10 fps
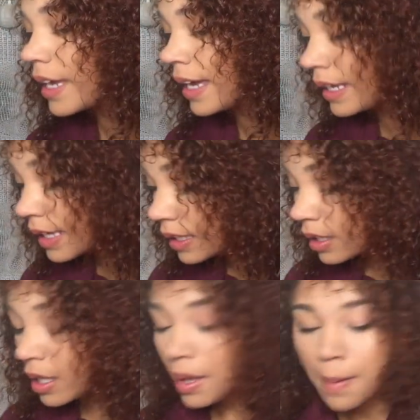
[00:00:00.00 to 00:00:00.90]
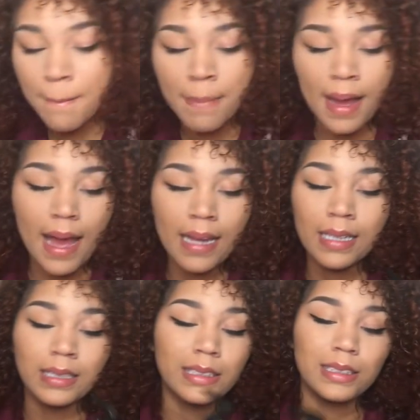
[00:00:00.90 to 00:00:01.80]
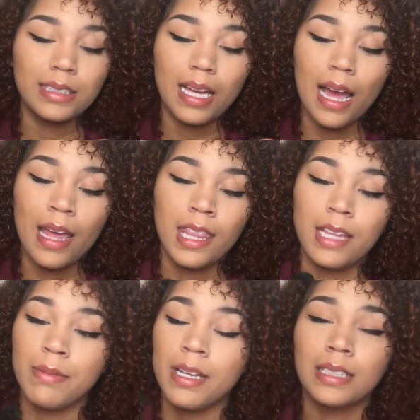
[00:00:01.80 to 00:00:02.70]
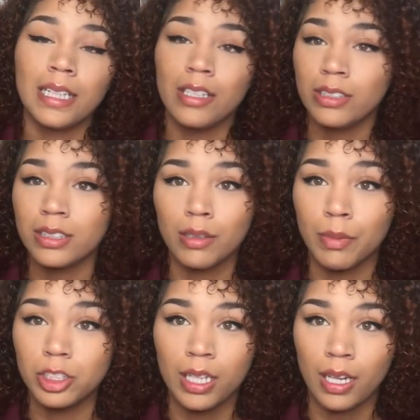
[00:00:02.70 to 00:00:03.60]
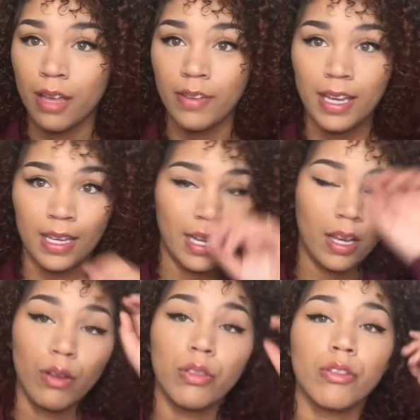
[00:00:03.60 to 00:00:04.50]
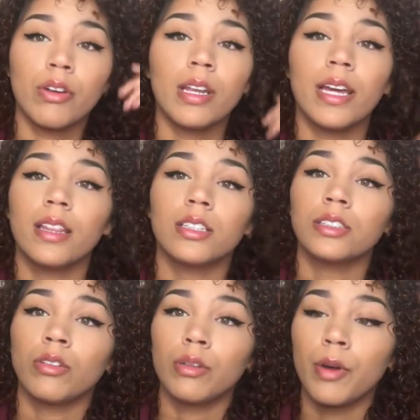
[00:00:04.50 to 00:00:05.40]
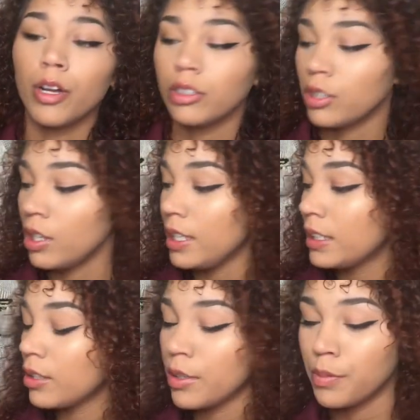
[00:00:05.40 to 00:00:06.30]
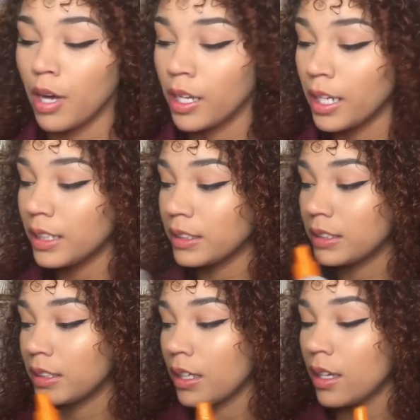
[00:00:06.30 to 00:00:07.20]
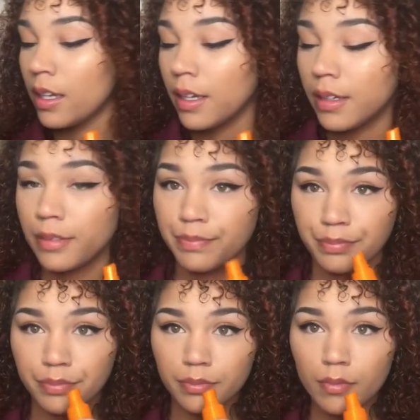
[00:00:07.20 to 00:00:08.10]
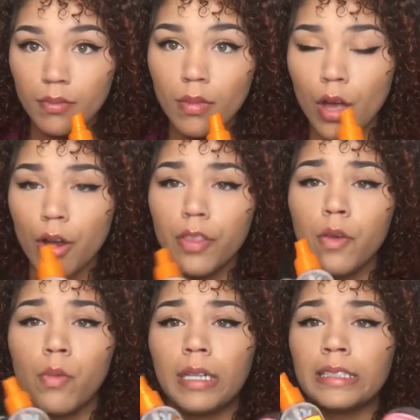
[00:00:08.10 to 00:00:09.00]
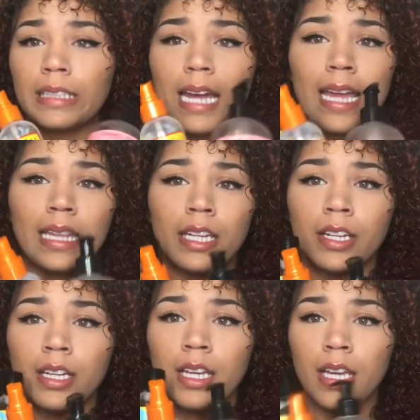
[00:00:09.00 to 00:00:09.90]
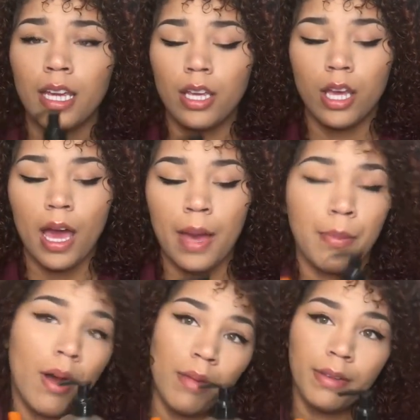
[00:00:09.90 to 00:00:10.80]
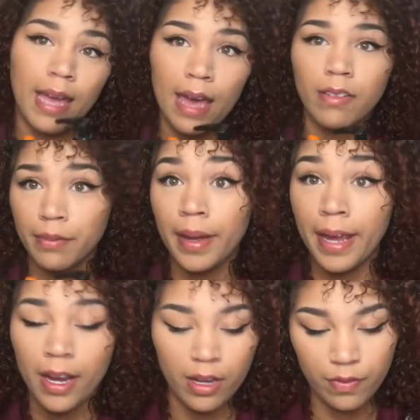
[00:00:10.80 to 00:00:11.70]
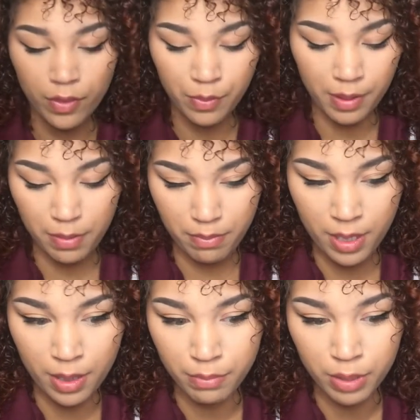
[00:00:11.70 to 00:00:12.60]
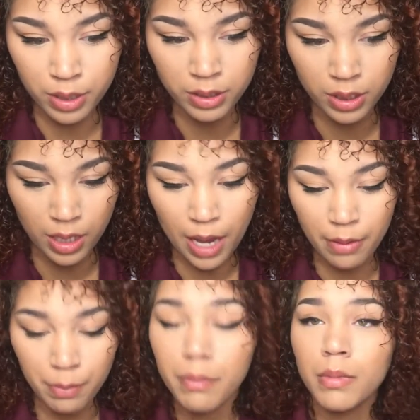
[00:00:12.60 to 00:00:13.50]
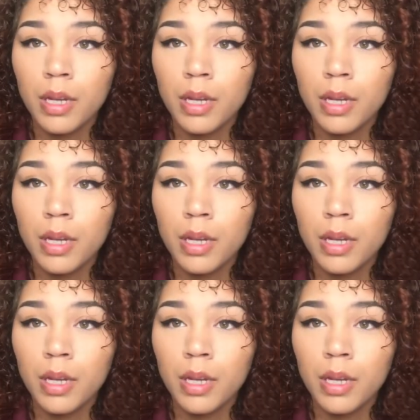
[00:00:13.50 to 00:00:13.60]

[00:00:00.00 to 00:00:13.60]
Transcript: in it. But I just, I think because I use it so much, I love it. And I go through it like there's no tomorrow. So these three products are the ones that I literally, I probably have in my hair. If you met me in person, I would